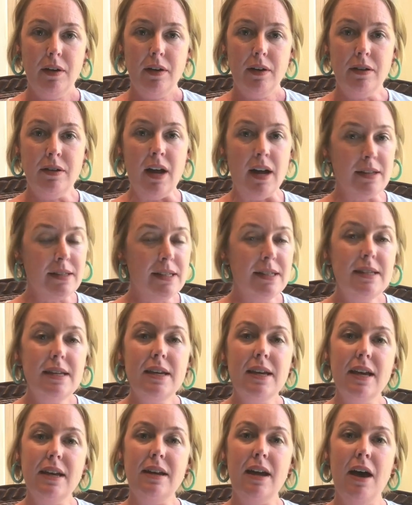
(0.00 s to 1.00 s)
not
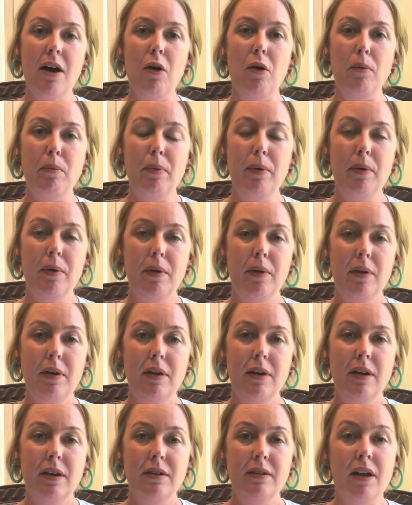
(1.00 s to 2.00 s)
seeking help,
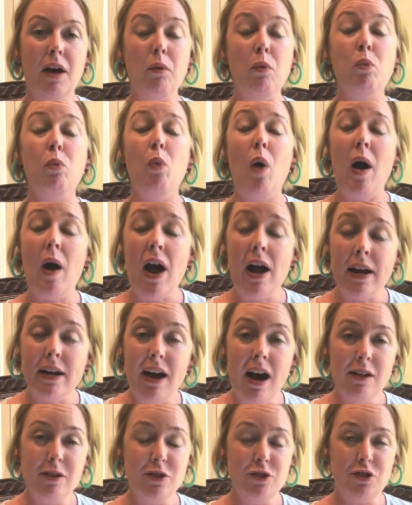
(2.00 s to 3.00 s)
not
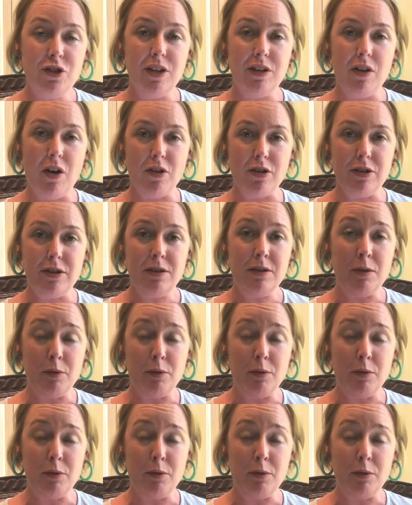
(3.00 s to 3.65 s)
acknowledging our